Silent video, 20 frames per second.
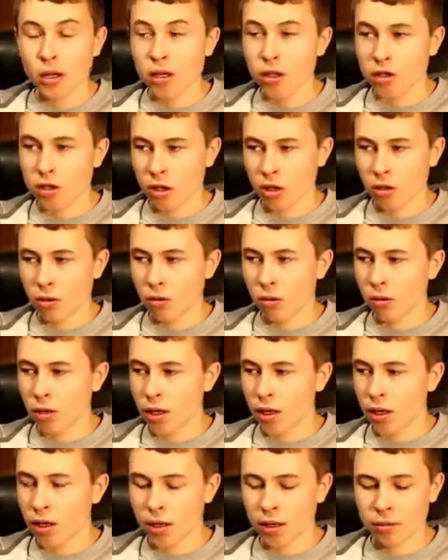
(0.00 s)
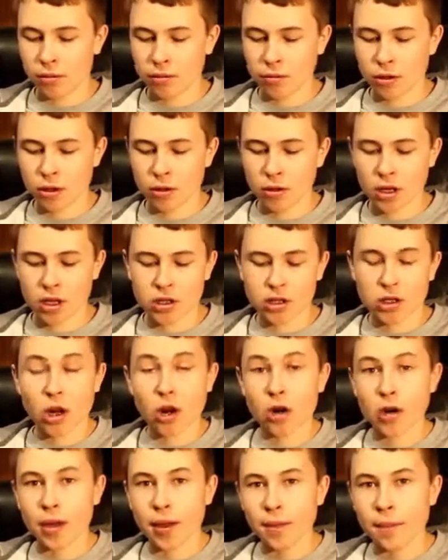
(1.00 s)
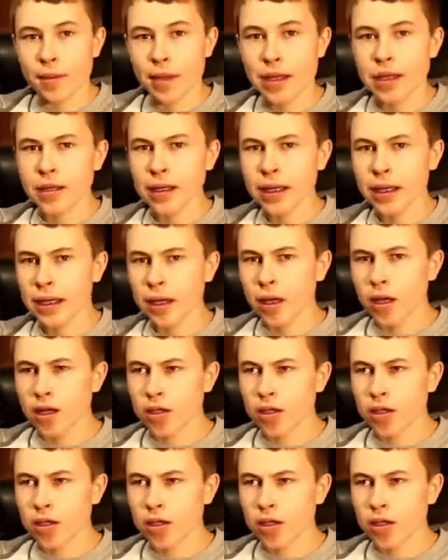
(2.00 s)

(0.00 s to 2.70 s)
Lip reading: so you're not target fishing,